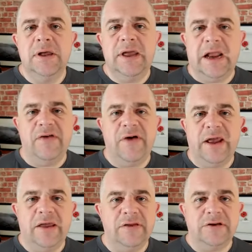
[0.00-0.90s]
innovate
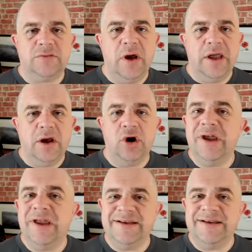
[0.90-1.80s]
in this way on a
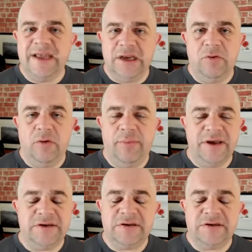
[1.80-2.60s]
continual basis.